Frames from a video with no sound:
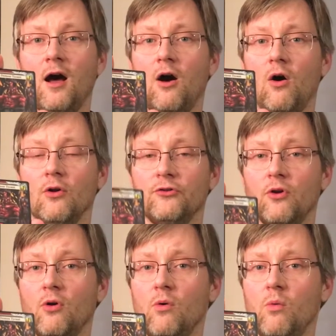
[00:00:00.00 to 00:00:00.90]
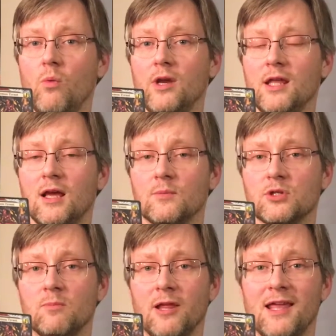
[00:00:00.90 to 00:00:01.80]
Also, when he comes
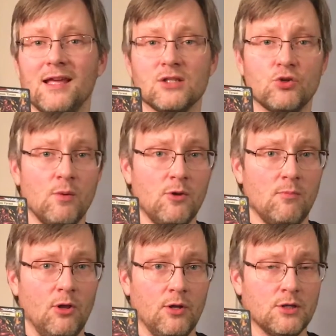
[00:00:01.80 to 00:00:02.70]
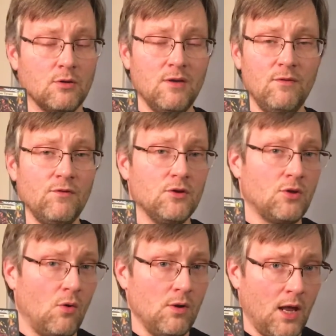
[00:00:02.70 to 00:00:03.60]
into play, he has a tribute ability. So even if you
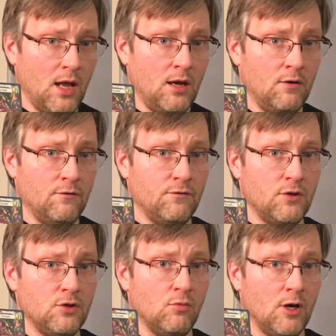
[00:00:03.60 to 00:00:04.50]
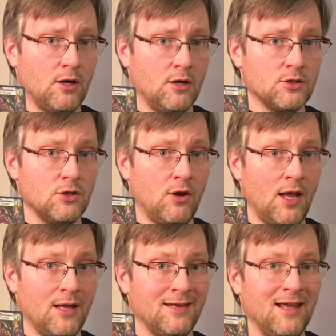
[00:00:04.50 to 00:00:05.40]
don't have the 2 red cards in your
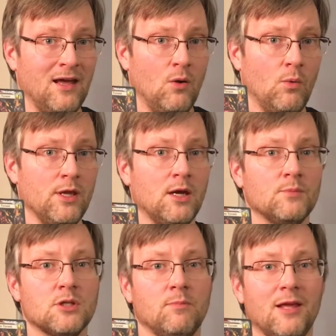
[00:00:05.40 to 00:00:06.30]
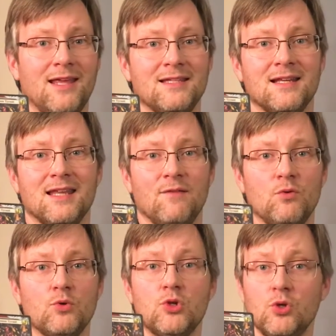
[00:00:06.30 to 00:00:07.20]
hand, when he comes into play, he's going to give
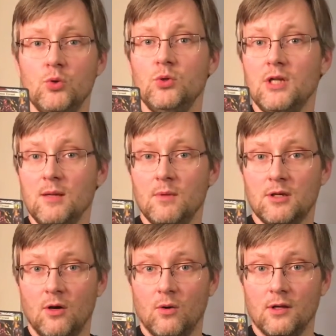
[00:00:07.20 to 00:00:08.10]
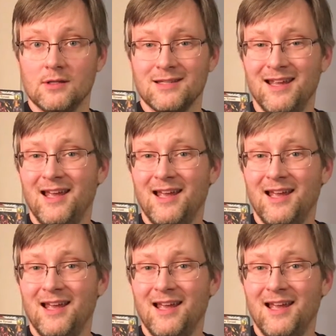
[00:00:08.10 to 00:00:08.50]
you 2 demon tokens.